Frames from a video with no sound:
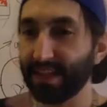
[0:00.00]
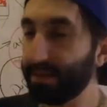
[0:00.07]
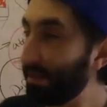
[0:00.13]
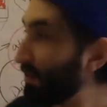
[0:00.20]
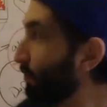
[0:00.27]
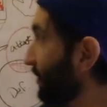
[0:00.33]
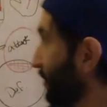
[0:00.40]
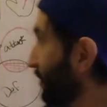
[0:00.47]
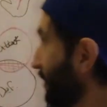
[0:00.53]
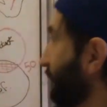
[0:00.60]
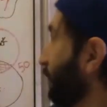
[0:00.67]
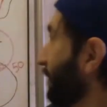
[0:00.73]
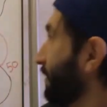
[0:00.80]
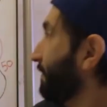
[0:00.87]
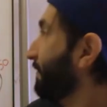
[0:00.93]
as we
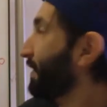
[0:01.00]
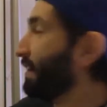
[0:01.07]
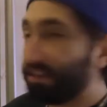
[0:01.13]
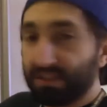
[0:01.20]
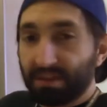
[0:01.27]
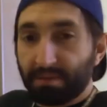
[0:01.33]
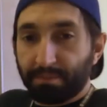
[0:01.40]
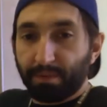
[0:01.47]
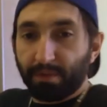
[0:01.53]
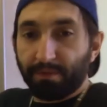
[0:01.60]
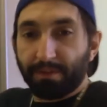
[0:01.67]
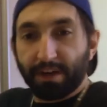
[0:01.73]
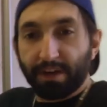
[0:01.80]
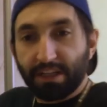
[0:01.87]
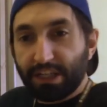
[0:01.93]
started with a very simple,
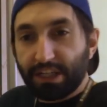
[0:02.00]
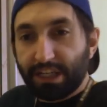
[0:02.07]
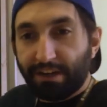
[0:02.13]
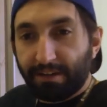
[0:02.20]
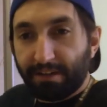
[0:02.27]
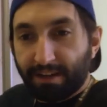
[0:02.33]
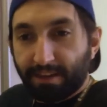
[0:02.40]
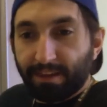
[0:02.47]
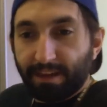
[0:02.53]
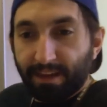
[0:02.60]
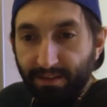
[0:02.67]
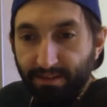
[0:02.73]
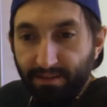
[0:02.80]
very generic thing.